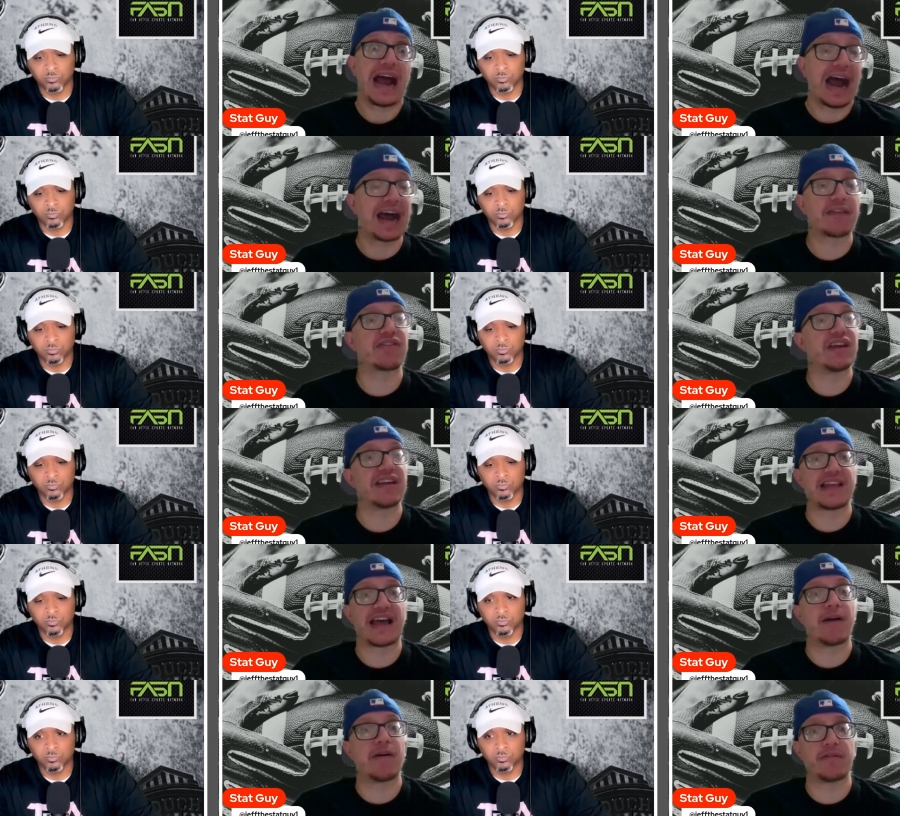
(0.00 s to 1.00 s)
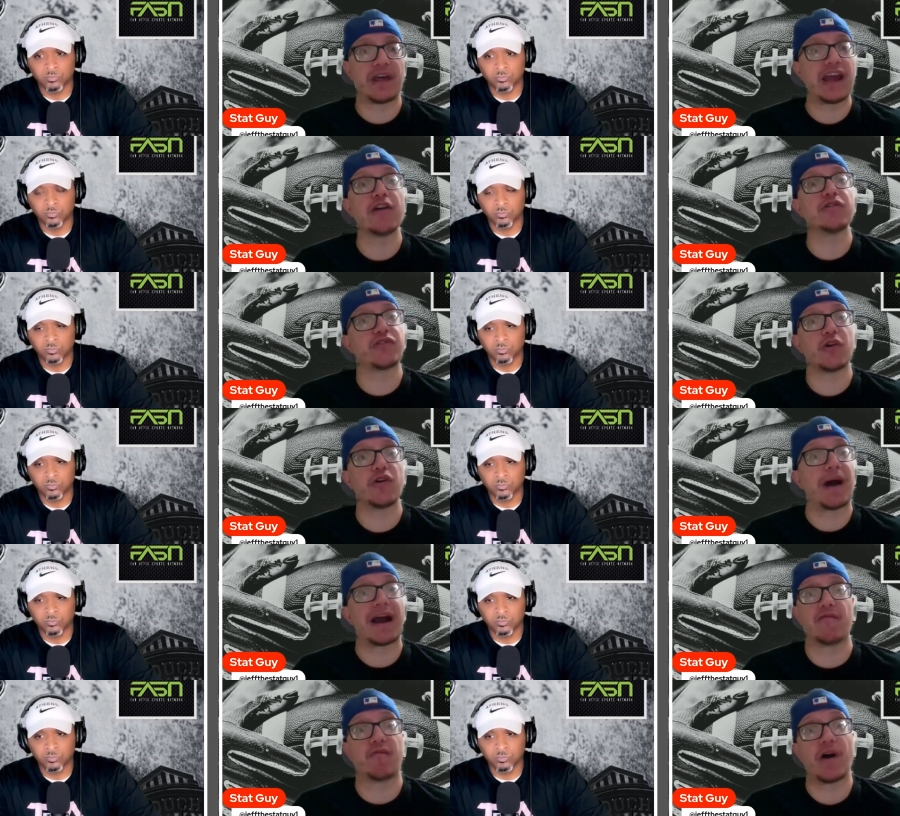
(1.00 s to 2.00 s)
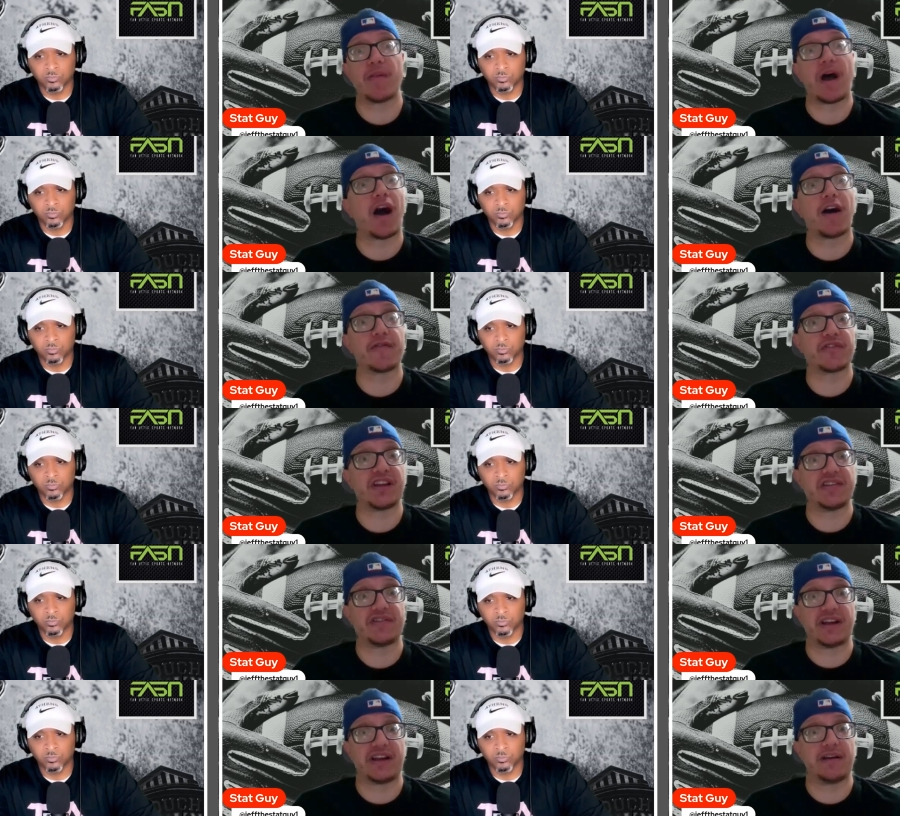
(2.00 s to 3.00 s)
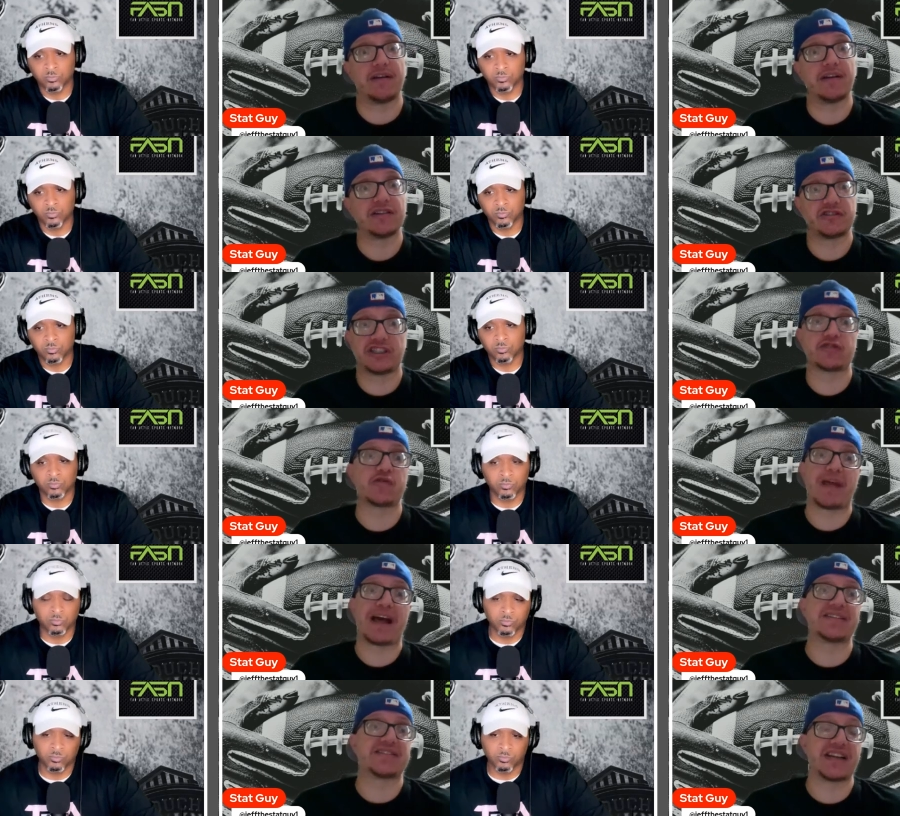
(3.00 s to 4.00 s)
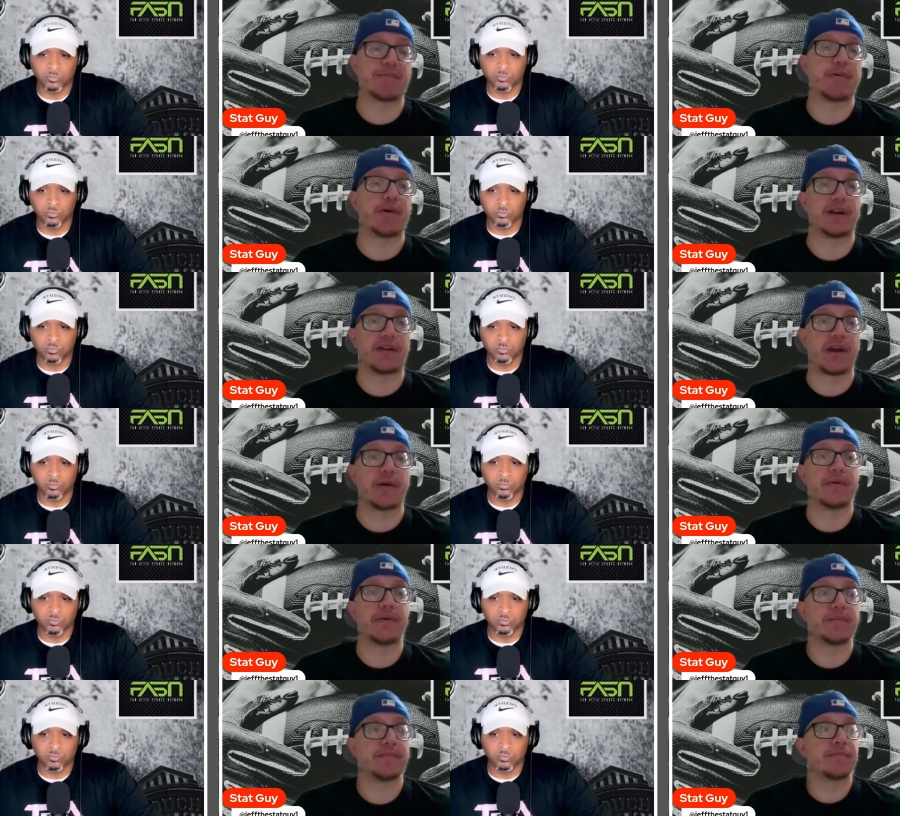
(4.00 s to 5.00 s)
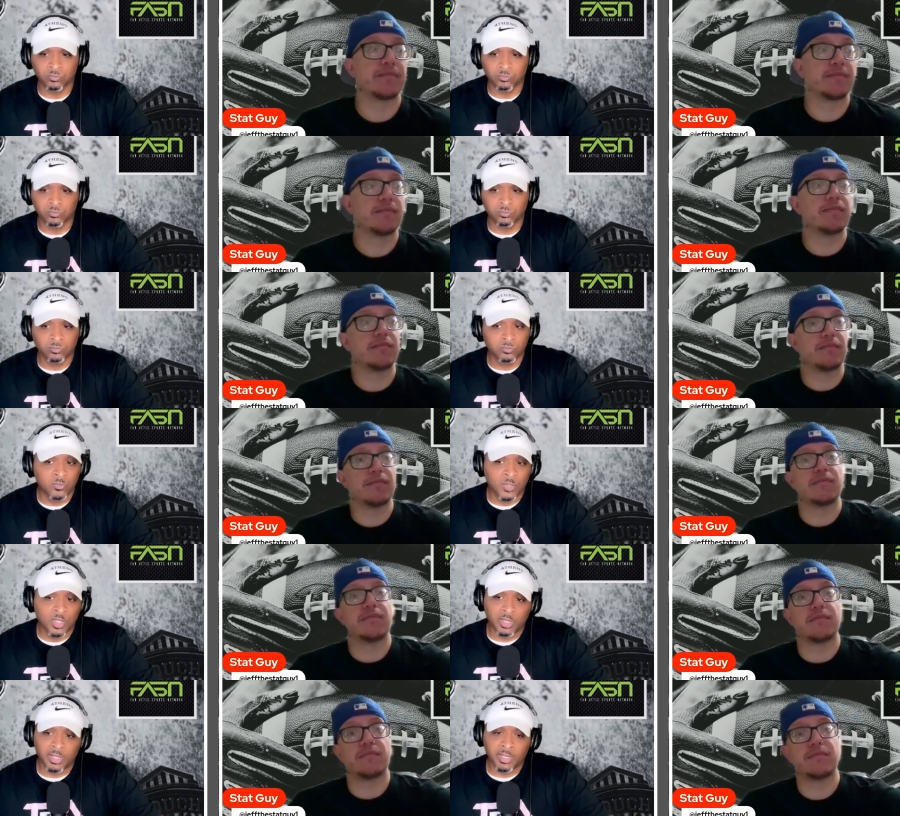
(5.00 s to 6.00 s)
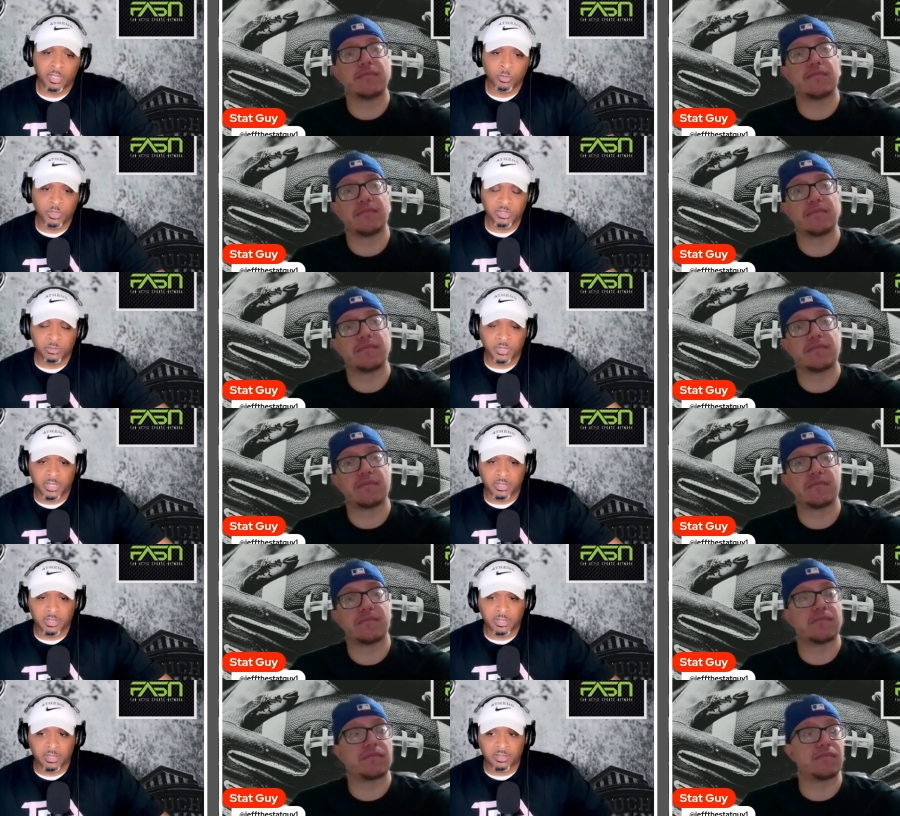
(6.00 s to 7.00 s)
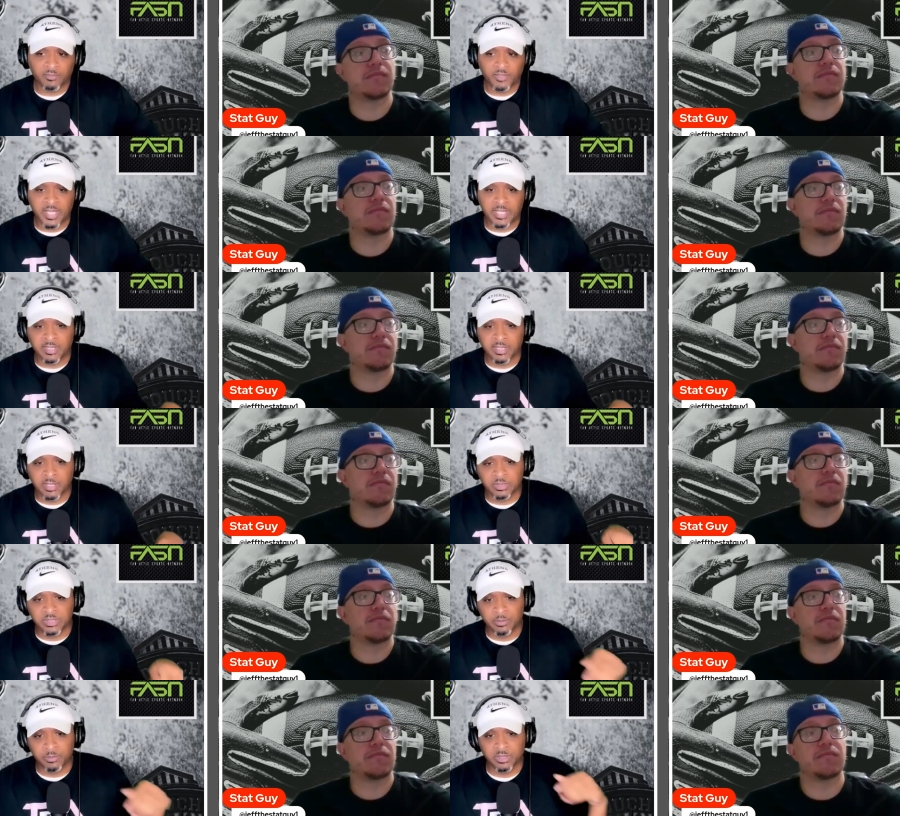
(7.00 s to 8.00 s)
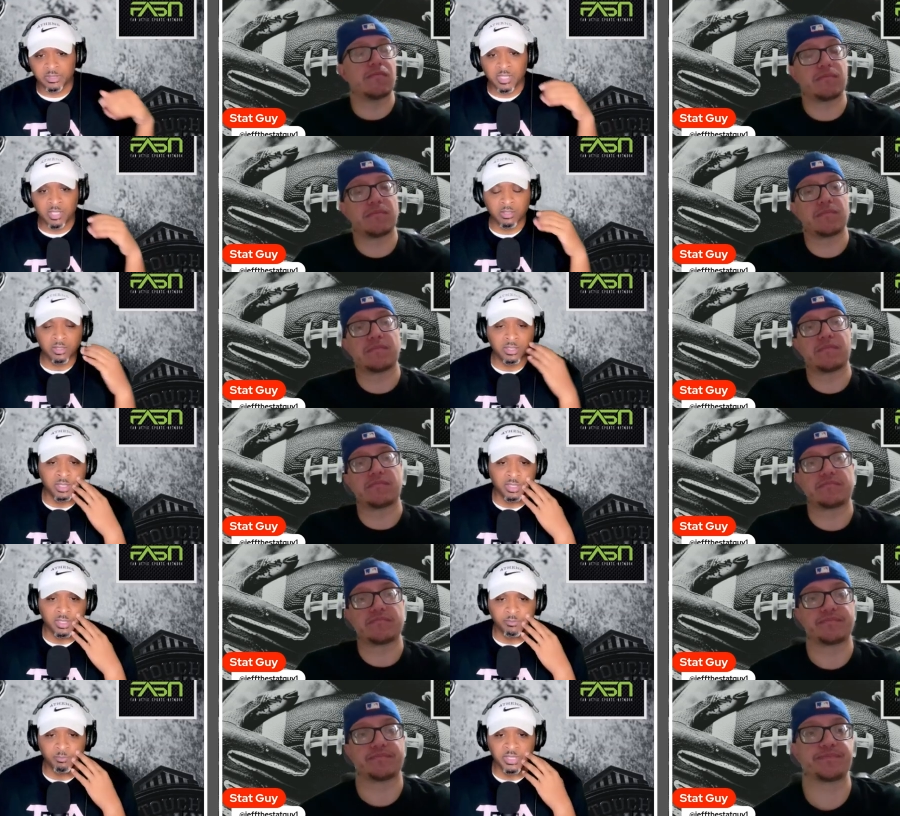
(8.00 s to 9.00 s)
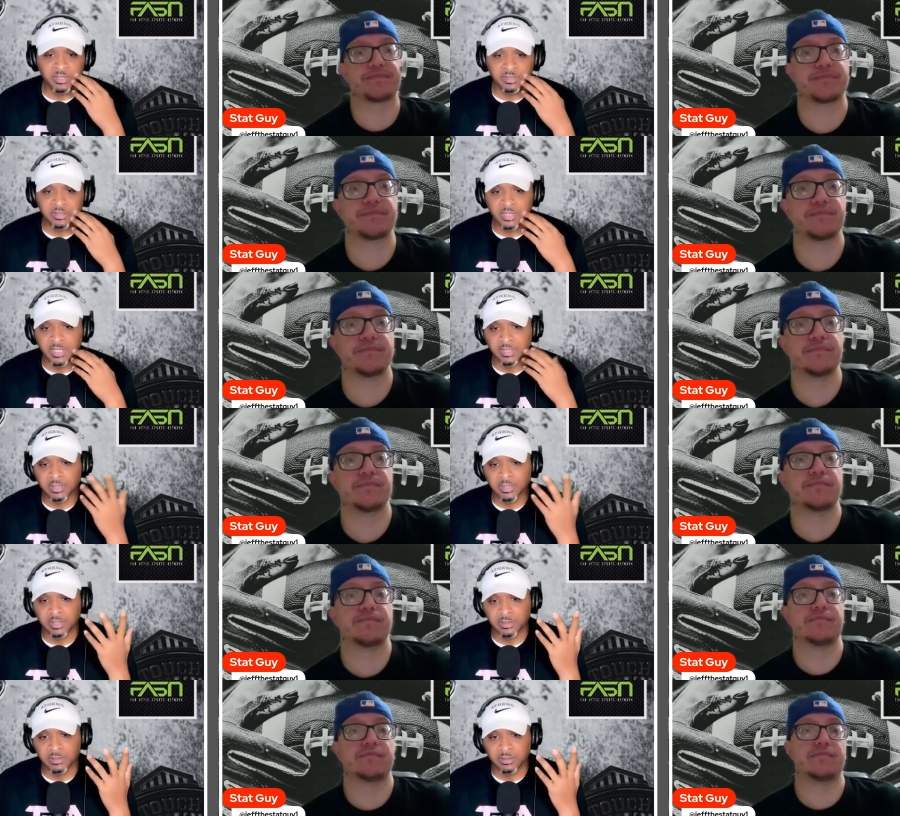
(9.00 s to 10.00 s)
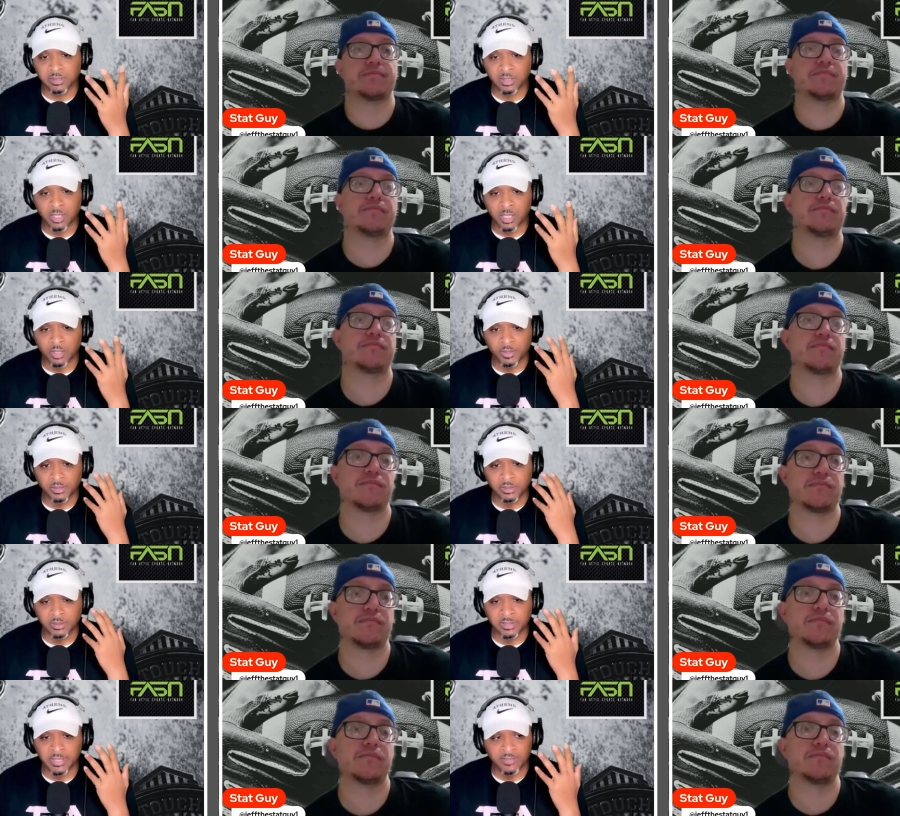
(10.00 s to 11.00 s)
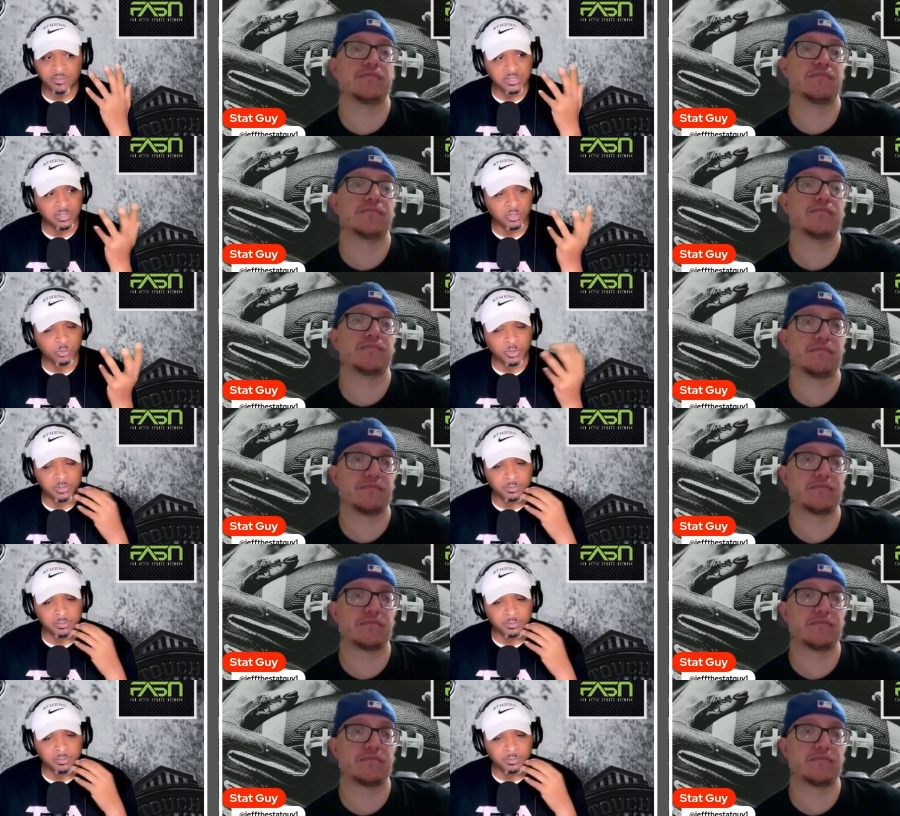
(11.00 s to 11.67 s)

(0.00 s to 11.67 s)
Speaker 1: I think that Arizona might have won the offseason just from that standpoint alone.
Speaker 2: Hey, I'm with you, man. Uh, the fact that they was able to talk uh, players like uh, Tacario Davis, I hope I'm